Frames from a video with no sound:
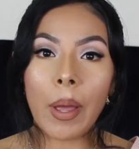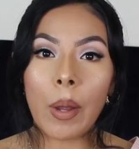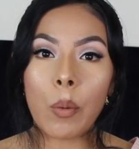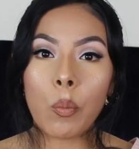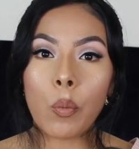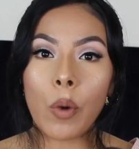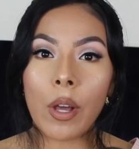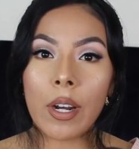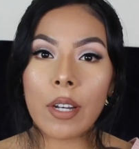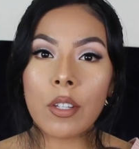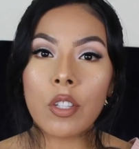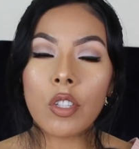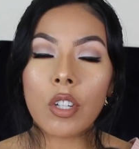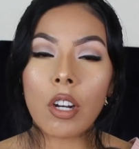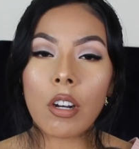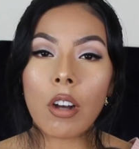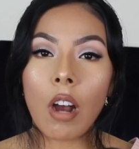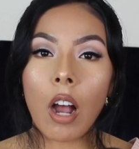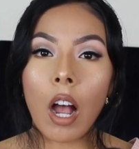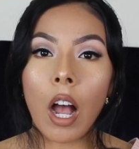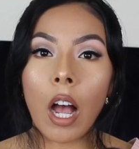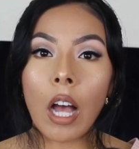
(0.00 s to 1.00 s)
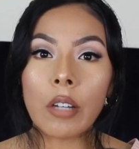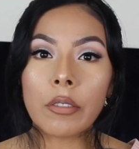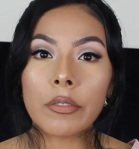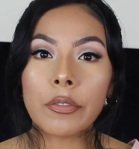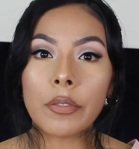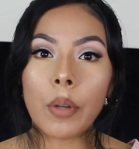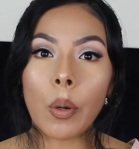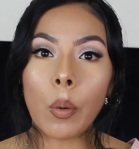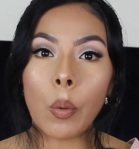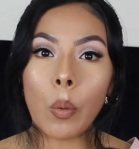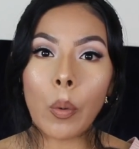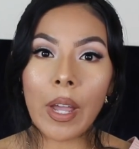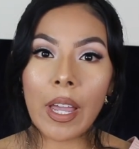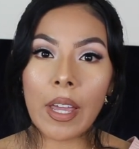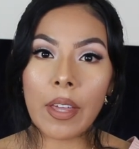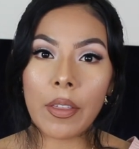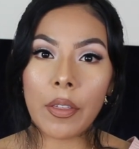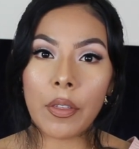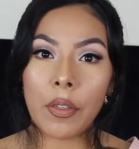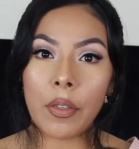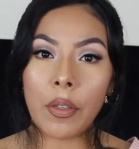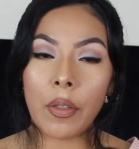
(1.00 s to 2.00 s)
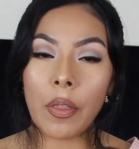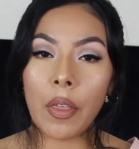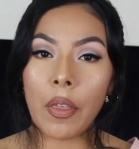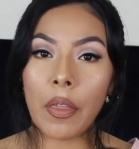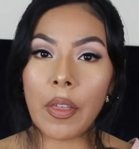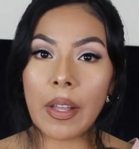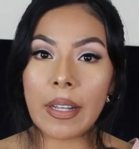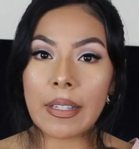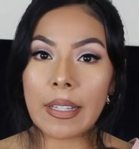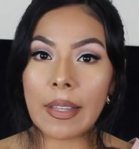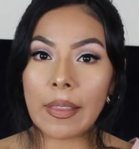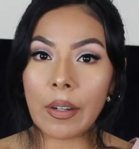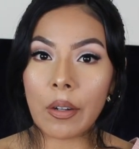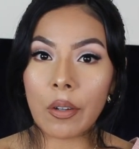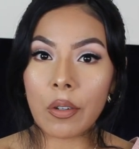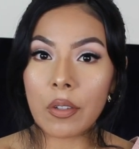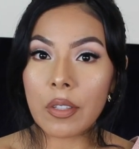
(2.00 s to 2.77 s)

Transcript: I want to start off with the things that they are